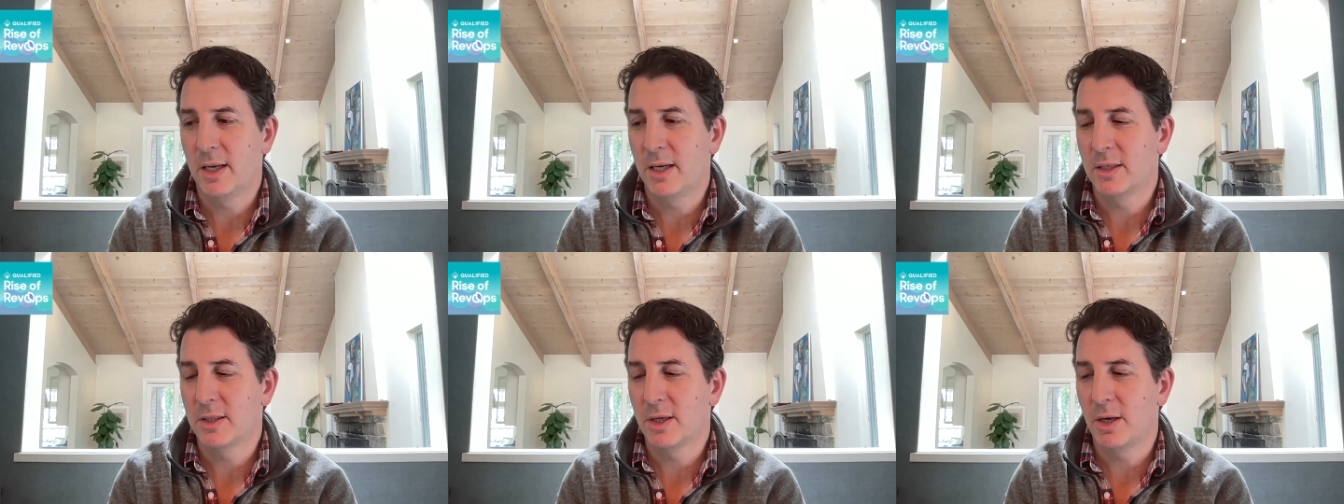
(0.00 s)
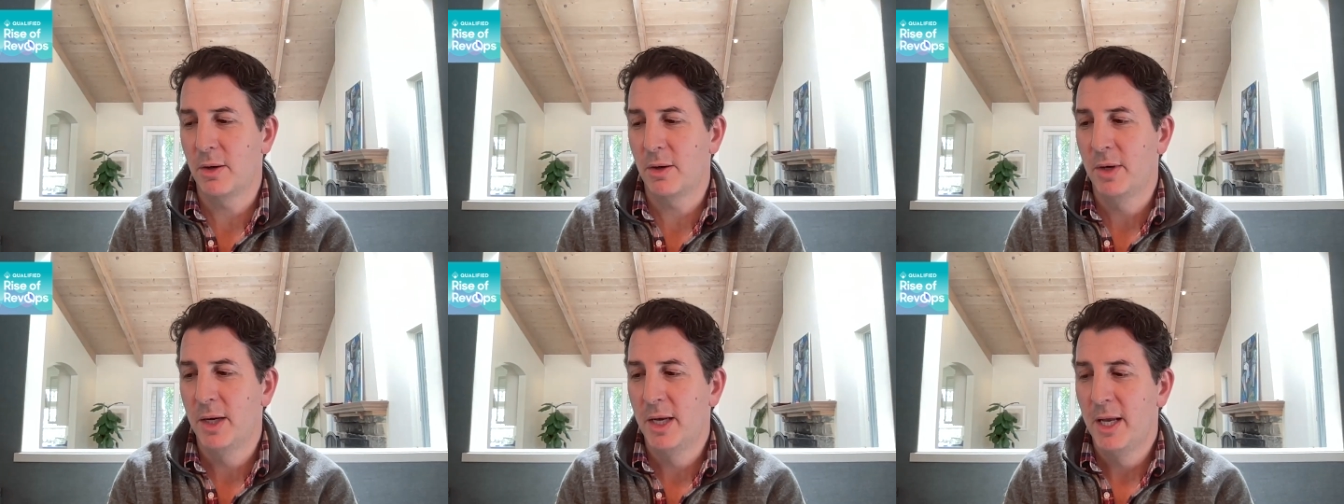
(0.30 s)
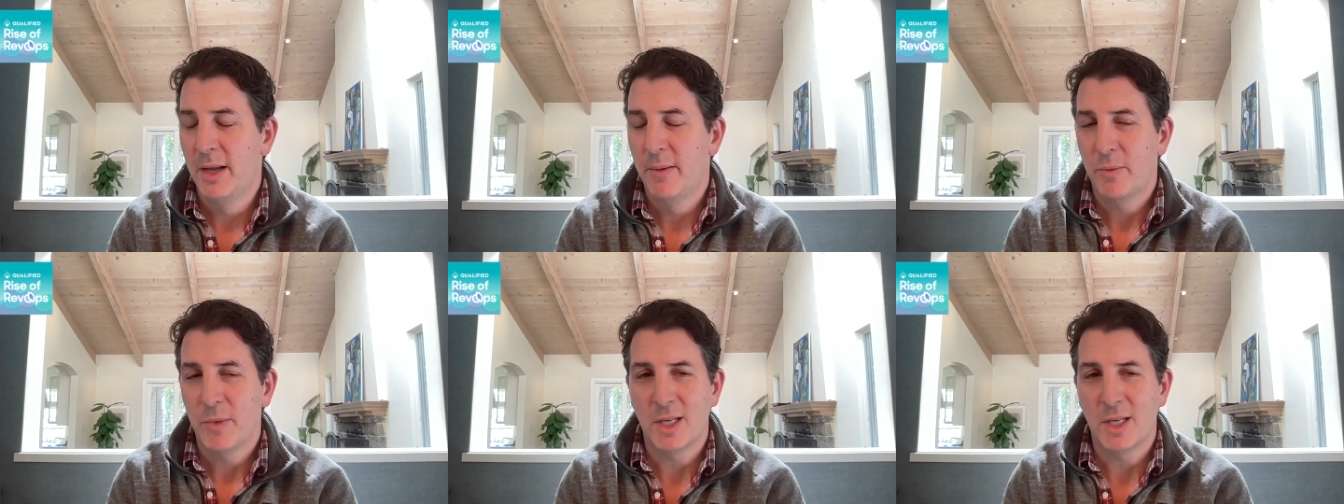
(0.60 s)
And so
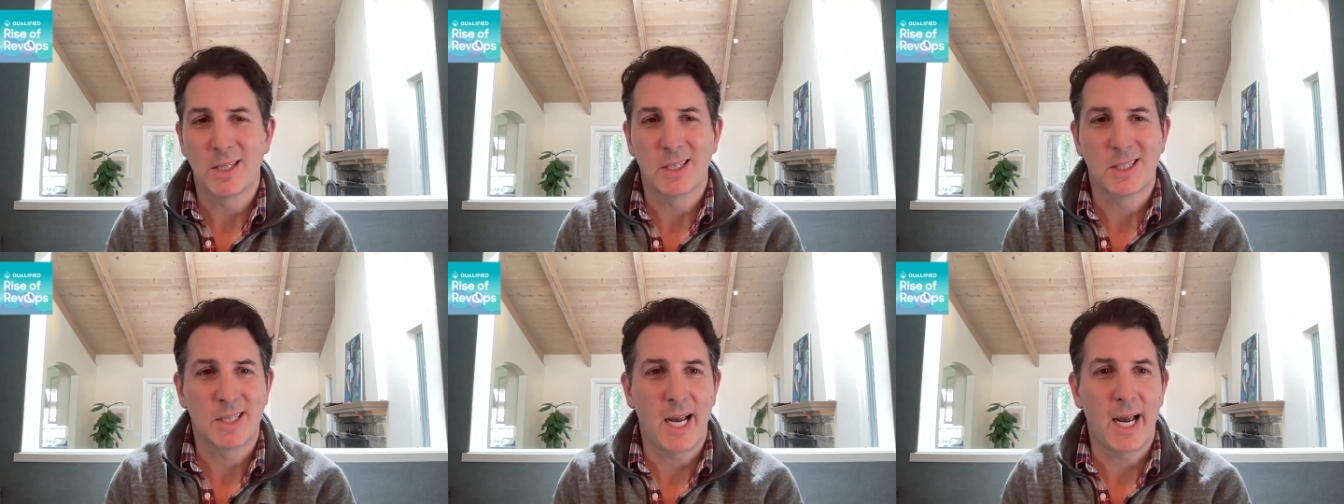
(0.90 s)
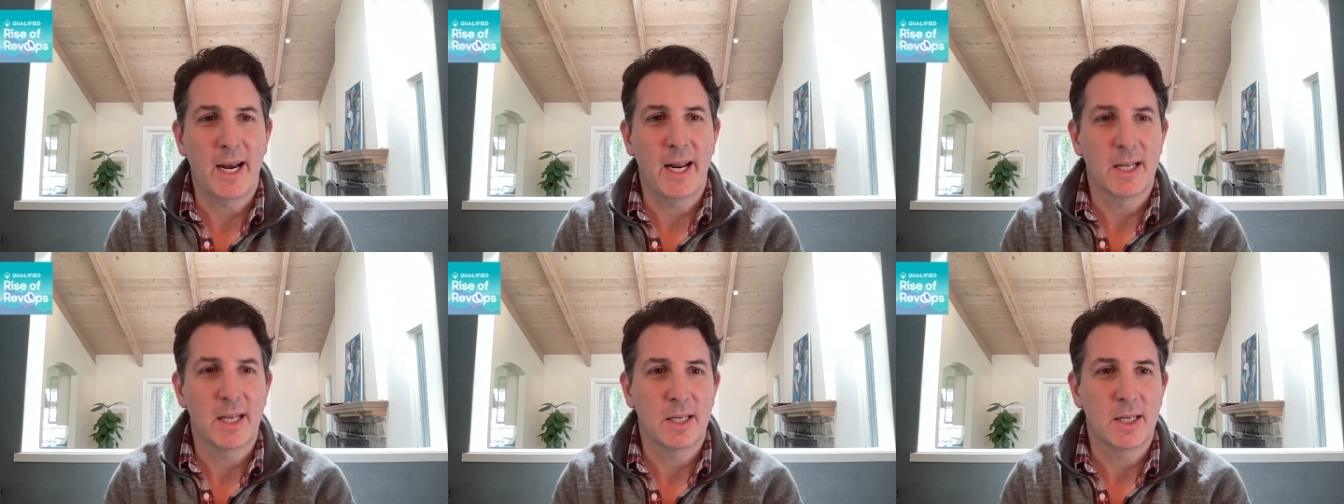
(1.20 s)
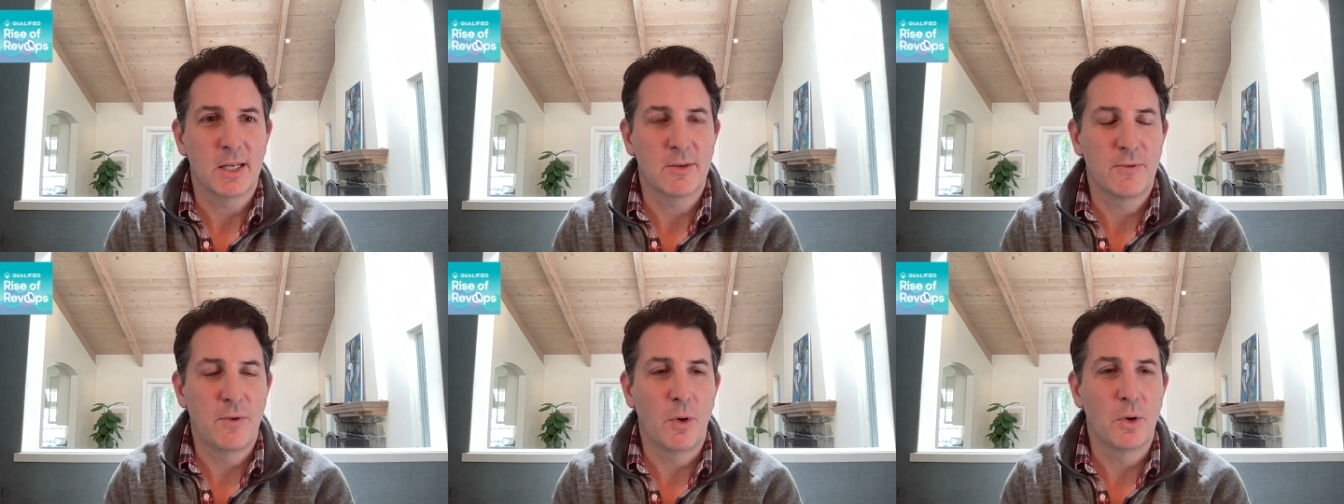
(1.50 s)
it's exciting. It's,
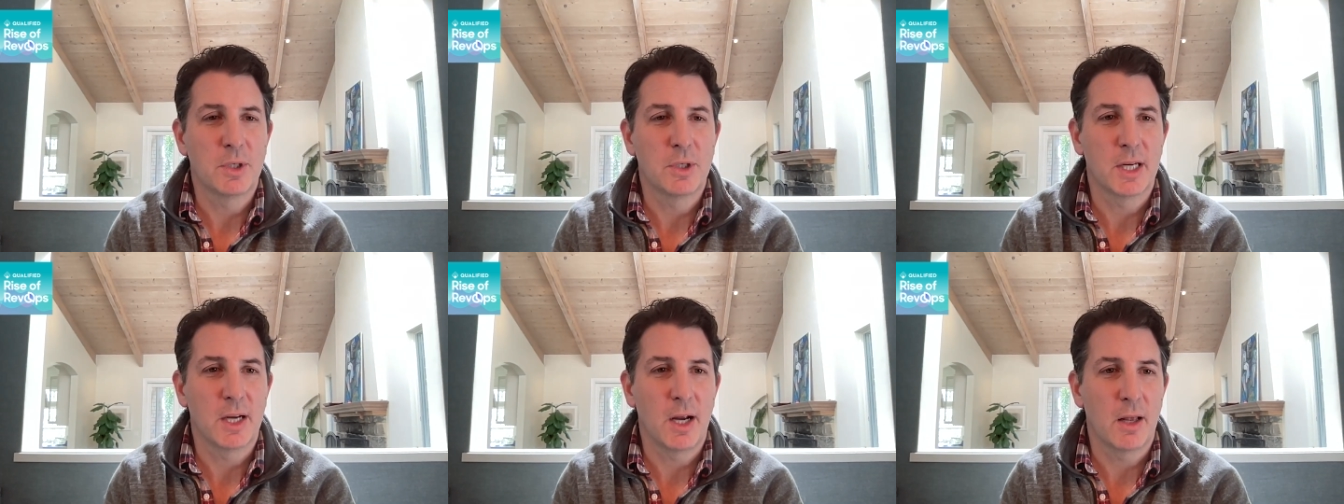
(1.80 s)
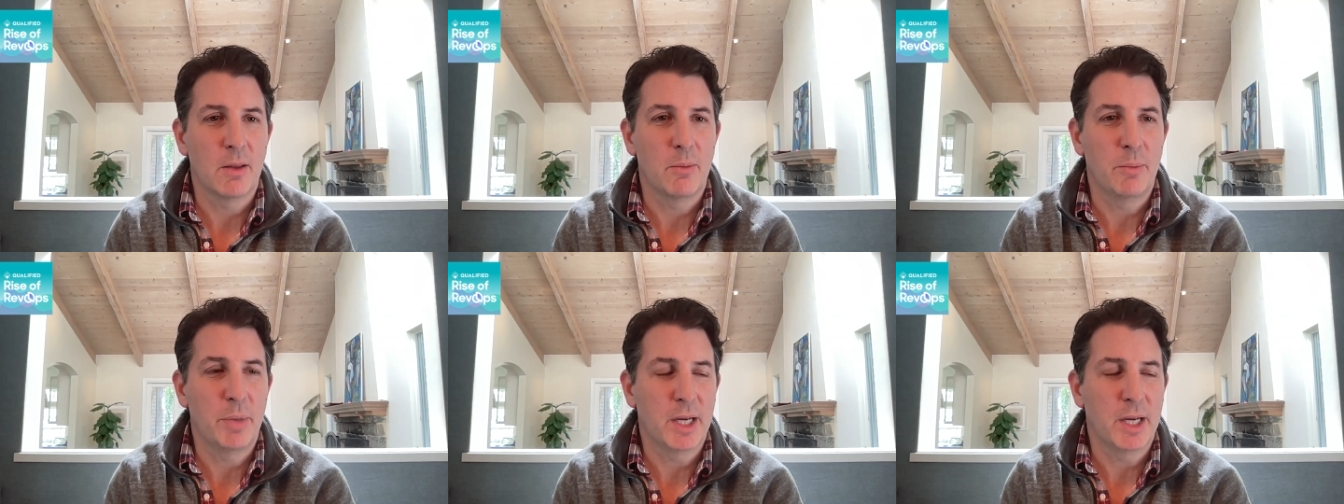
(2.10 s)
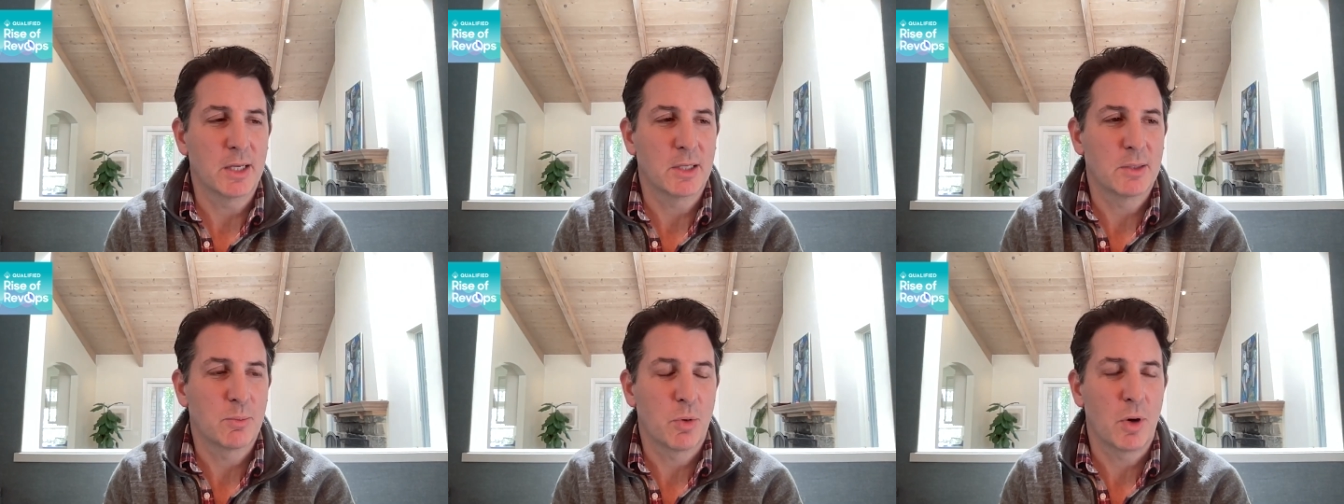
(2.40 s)
it's focusing on the
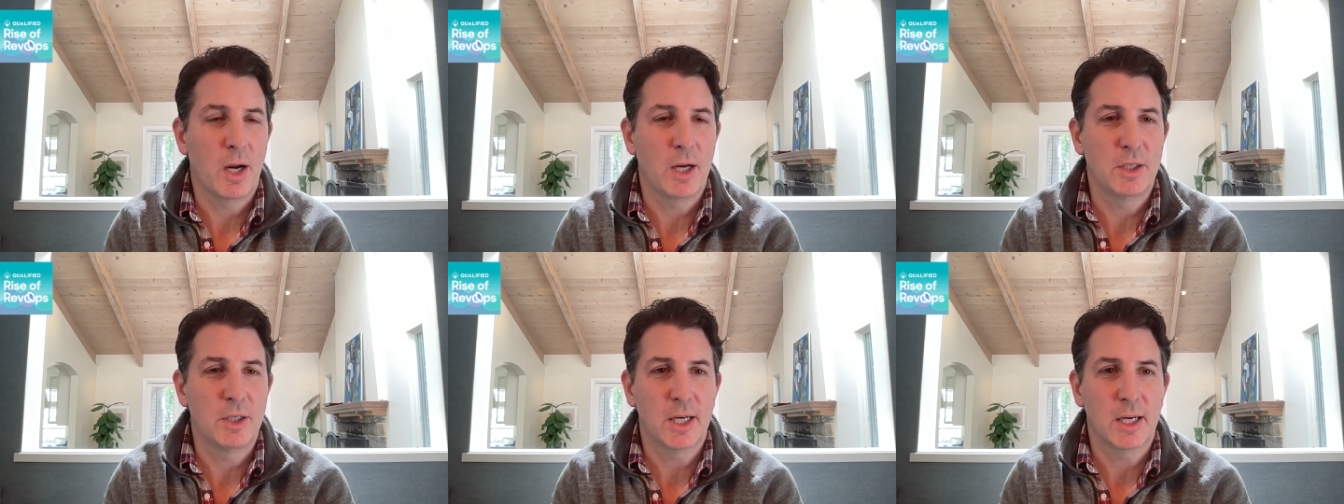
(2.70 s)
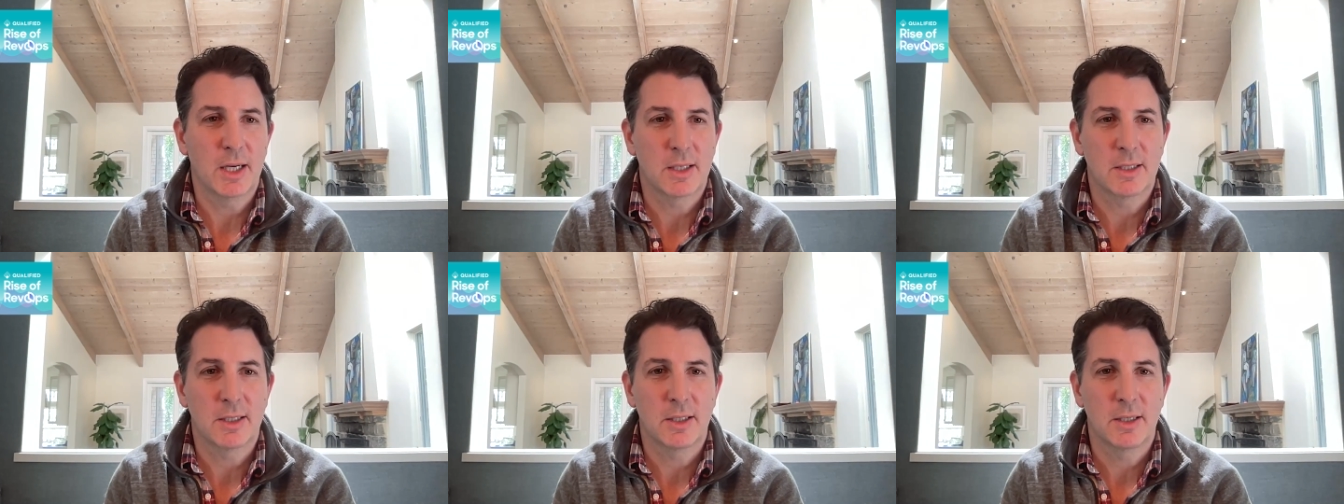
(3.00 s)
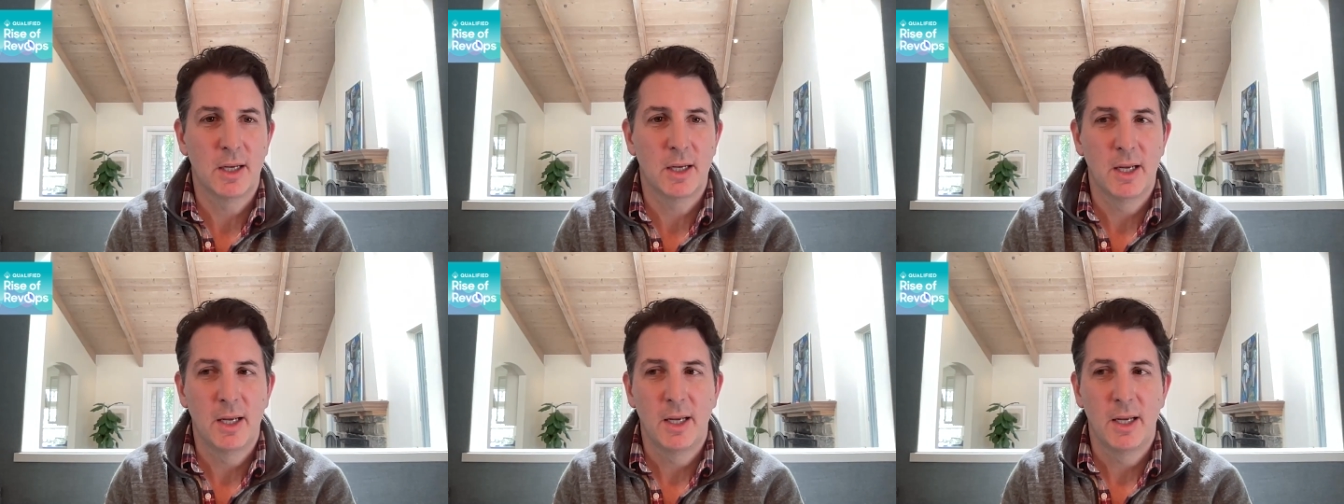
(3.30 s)
biggest projects